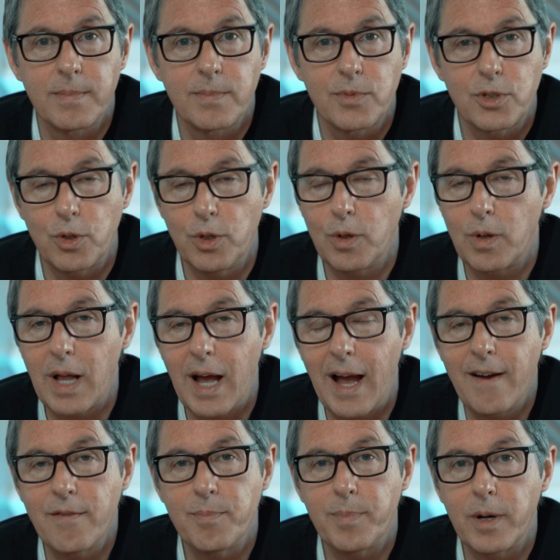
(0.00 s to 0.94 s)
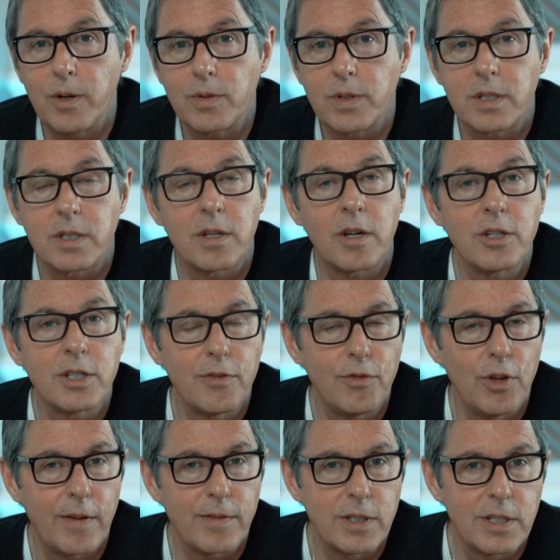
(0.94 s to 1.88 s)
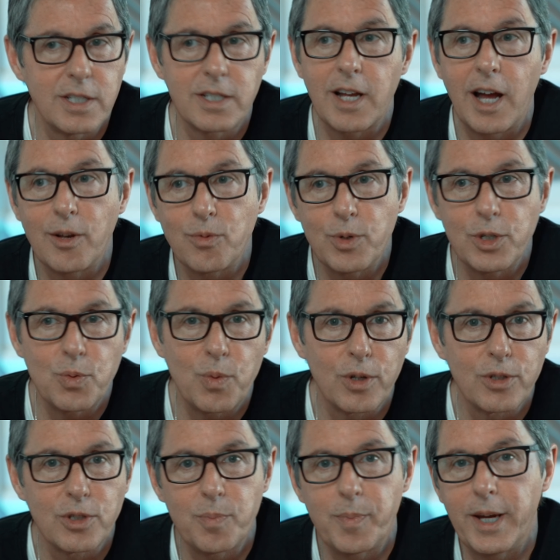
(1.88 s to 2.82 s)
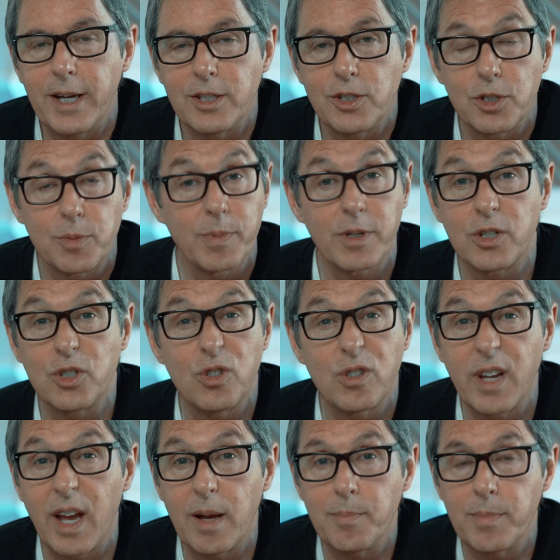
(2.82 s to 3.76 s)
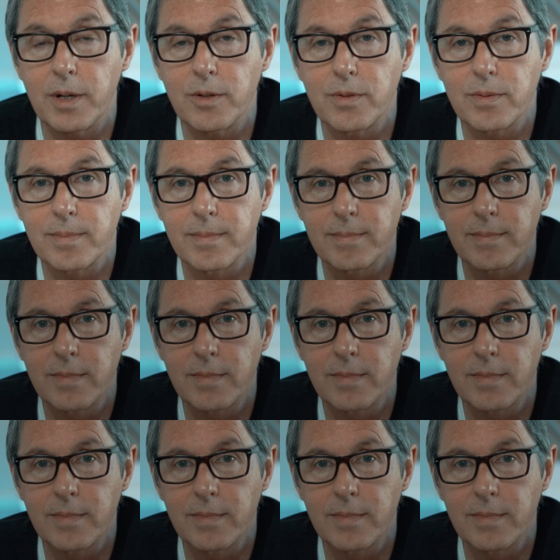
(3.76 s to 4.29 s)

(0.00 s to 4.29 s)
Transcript: So you'll have both. It's not as if you have to decide which one to purchase, because you'll get both.